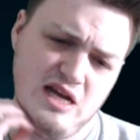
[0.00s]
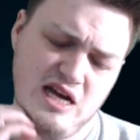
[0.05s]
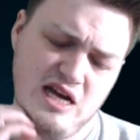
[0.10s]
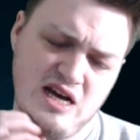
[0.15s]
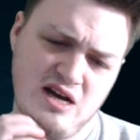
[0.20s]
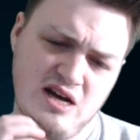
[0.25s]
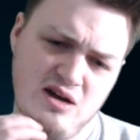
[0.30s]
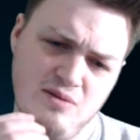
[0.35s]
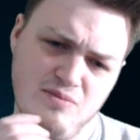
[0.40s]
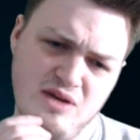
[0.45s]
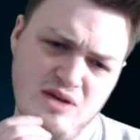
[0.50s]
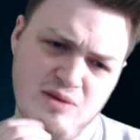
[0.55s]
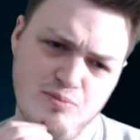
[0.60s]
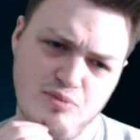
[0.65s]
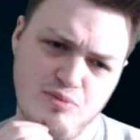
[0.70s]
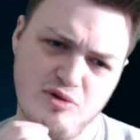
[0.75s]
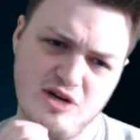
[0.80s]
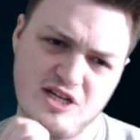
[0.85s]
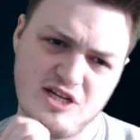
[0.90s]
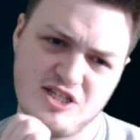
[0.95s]

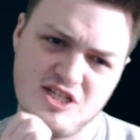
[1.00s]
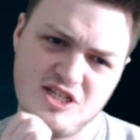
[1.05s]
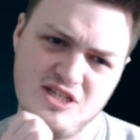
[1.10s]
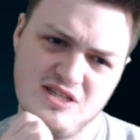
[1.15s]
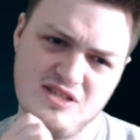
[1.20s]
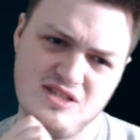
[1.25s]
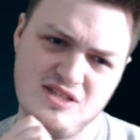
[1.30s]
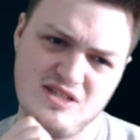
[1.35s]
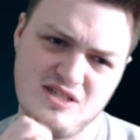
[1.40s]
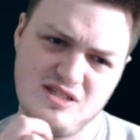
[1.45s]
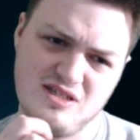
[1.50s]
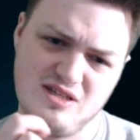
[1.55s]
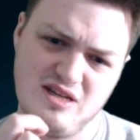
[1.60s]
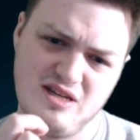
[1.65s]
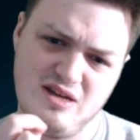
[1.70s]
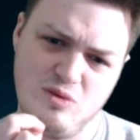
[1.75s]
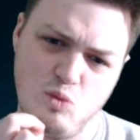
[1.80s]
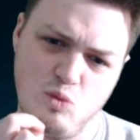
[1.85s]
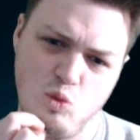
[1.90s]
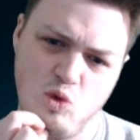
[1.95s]
impressions
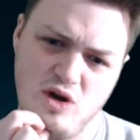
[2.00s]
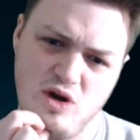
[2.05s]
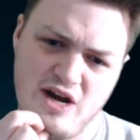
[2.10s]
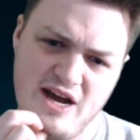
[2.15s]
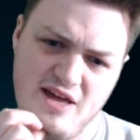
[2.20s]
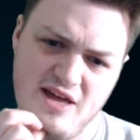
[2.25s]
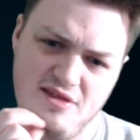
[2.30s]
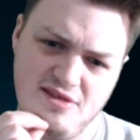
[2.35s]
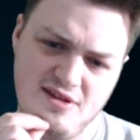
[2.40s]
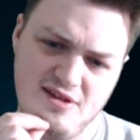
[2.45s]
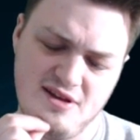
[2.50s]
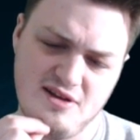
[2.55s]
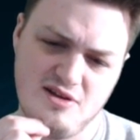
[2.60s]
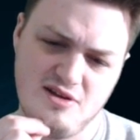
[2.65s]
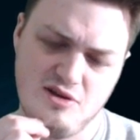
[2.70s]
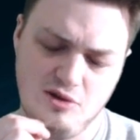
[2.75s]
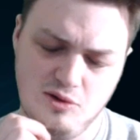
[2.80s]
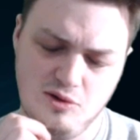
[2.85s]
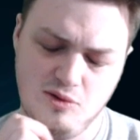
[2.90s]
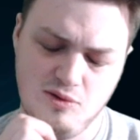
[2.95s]
and what I think
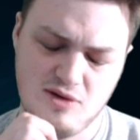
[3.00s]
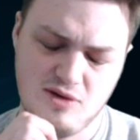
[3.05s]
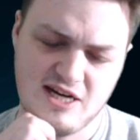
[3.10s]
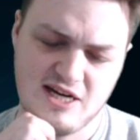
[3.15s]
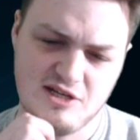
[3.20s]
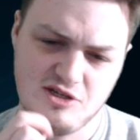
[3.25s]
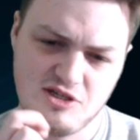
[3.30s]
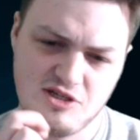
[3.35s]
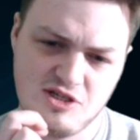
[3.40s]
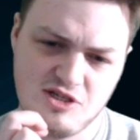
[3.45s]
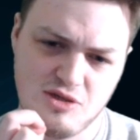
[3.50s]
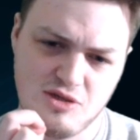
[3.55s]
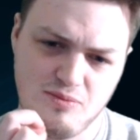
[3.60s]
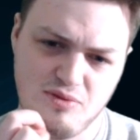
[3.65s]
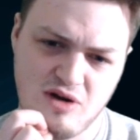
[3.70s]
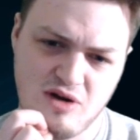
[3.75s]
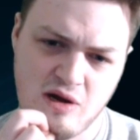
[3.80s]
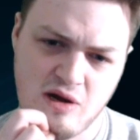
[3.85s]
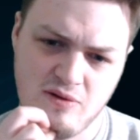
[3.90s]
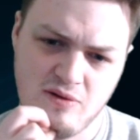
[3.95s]
you guys should
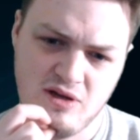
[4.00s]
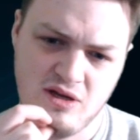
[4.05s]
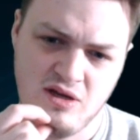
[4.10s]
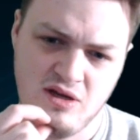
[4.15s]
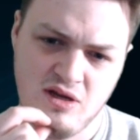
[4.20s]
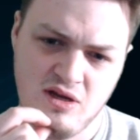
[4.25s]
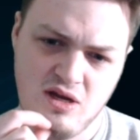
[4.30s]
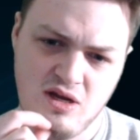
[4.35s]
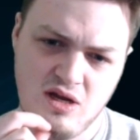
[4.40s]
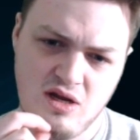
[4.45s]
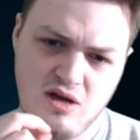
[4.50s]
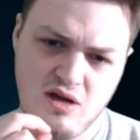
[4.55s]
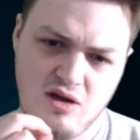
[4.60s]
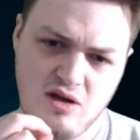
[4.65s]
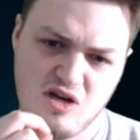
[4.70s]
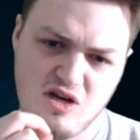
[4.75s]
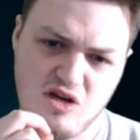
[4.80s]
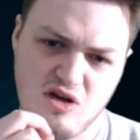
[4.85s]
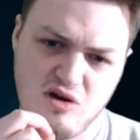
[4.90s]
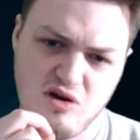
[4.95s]
probably
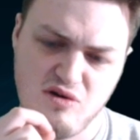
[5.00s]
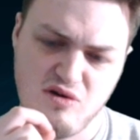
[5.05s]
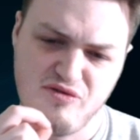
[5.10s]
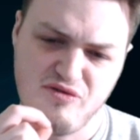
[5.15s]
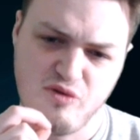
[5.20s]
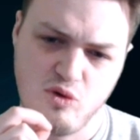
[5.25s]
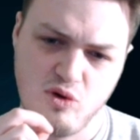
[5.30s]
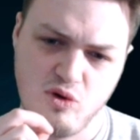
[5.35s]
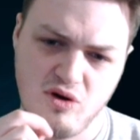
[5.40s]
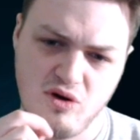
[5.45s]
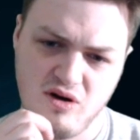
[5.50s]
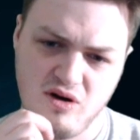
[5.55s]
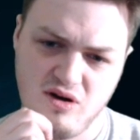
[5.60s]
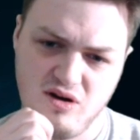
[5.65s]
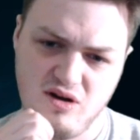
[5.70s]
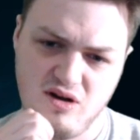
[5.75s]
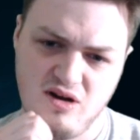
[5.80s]
go for.